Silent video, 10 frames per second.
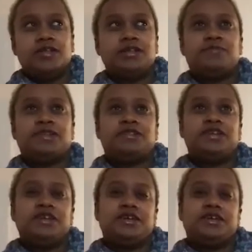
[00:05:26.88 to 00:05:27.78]
but the
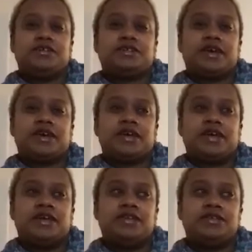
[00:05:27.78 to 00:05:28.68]
thing is, like,
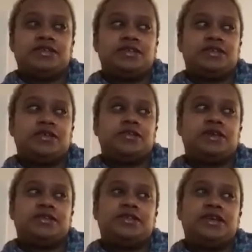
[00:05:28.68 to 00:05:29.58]

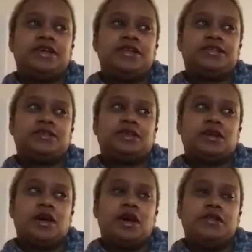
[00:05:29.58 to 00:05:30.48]
let's say that's
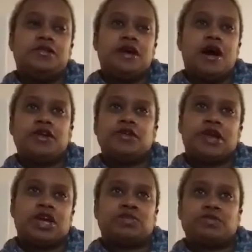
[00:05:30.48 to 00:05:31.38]
not your
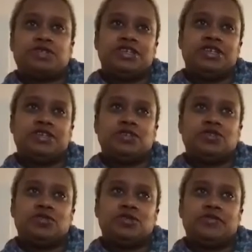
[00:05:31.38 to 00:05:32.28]
expertise in
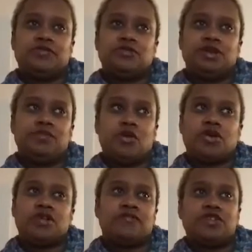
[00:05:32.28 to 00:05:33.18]
terms of doing
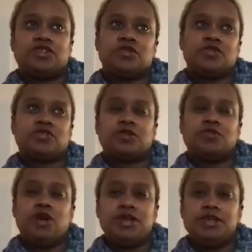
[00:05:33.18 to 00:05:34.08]
market research. Like,
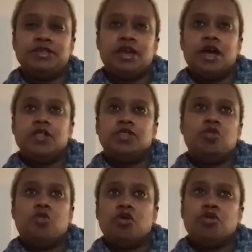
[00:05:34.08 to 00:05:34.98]
what is the
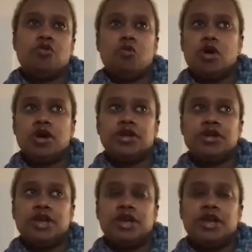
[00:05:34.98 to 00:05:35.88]
101
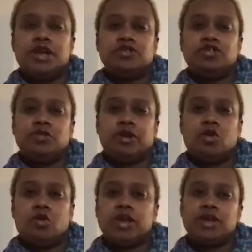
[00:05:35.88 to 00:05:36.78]
in doing
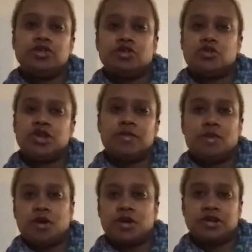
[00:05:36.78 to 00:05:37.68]
quick and dirty
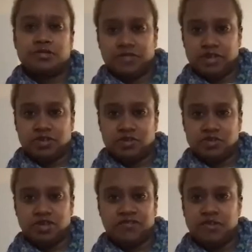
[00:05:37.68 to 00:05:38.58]
marketing research
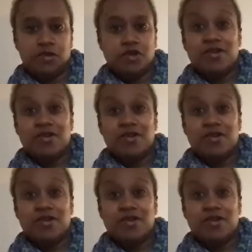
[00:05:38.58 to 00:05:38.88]
if you don't know